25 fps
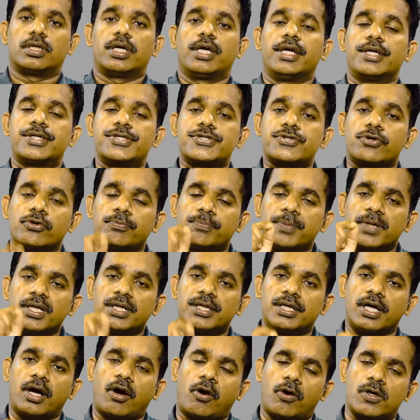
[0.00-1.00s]
It should
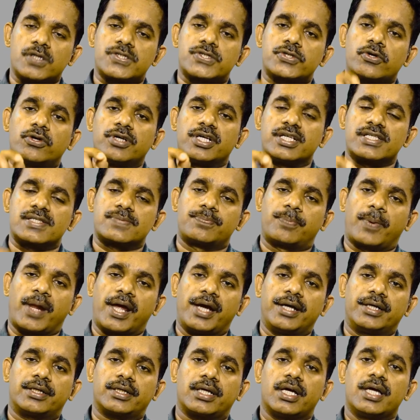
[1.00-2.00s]
be also
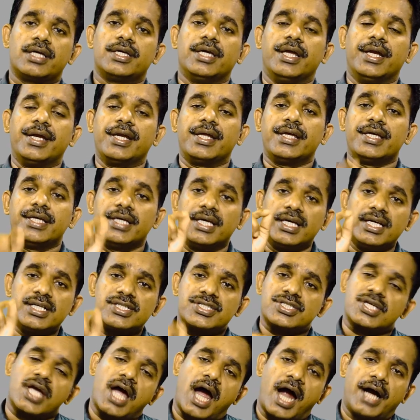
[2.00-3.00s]
displayed in
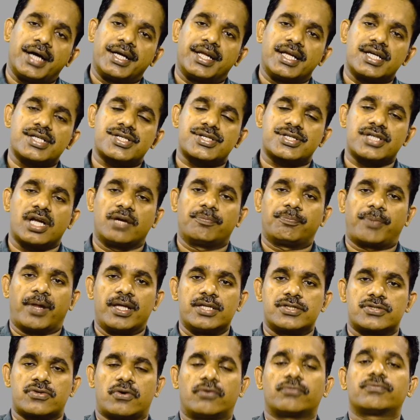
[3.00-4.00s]
each additional
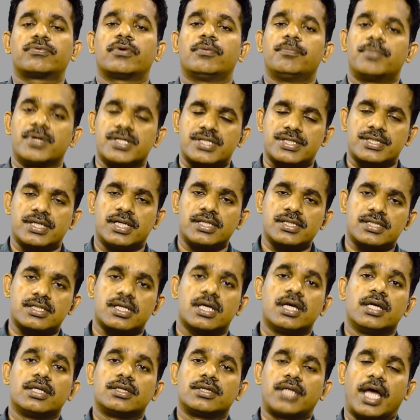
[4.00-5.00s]
place of business
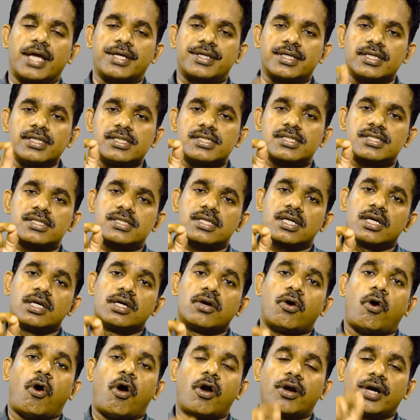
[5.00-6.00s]
that is
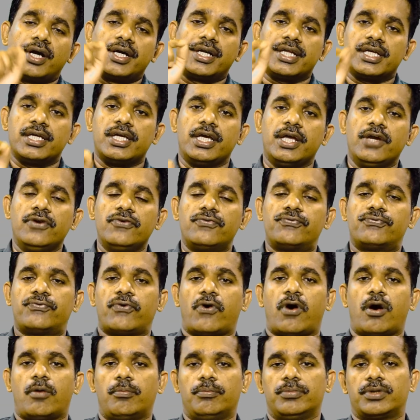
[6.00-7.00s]
already
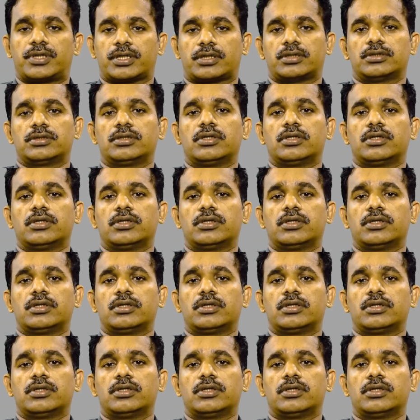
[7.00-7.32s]
informed